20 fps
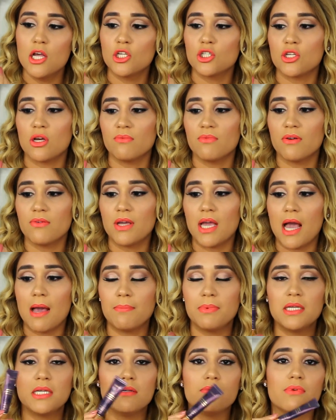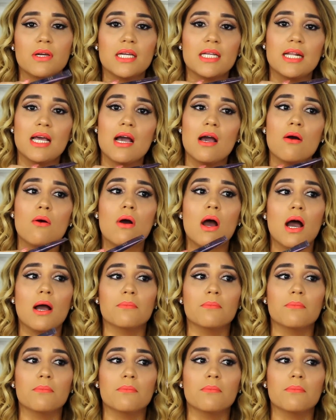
So I'm very happy right now.